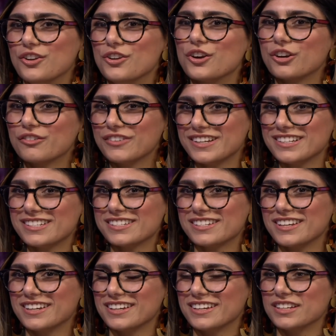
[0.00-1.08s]
nervous
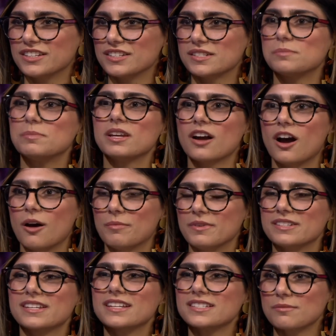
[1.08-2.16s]
to speak up and say